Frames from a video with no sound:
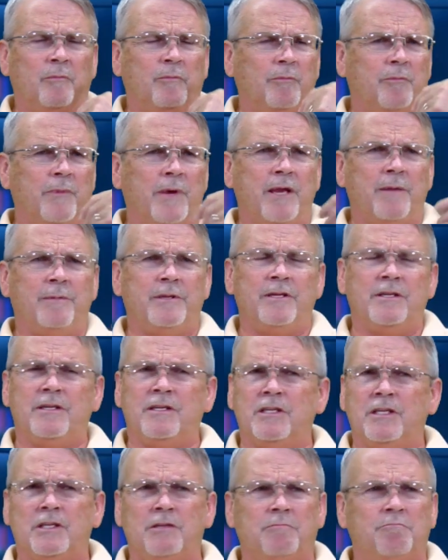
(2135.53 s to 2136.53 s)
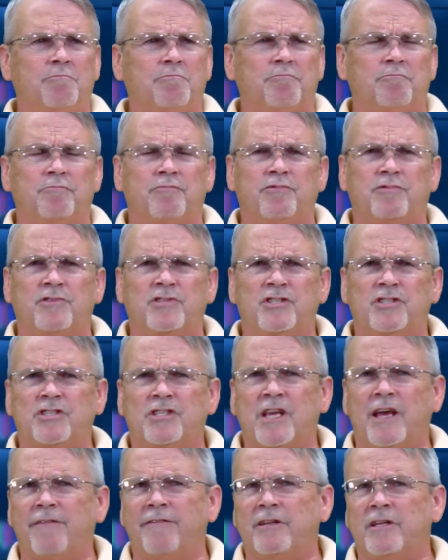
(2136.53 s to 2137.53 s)
maybe
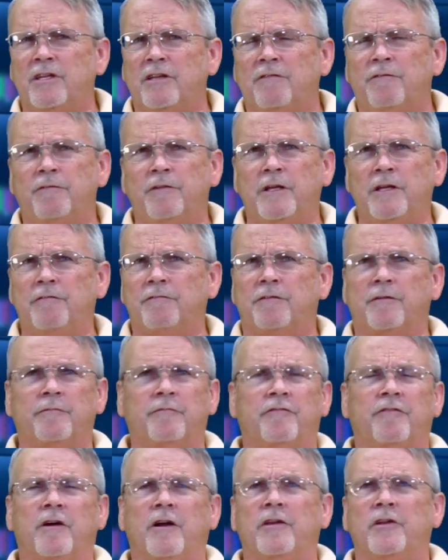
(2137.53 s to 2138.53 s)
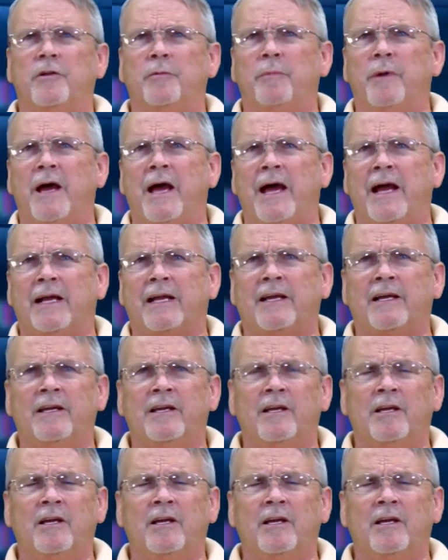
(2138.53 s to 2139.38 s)
70 feet from front to back,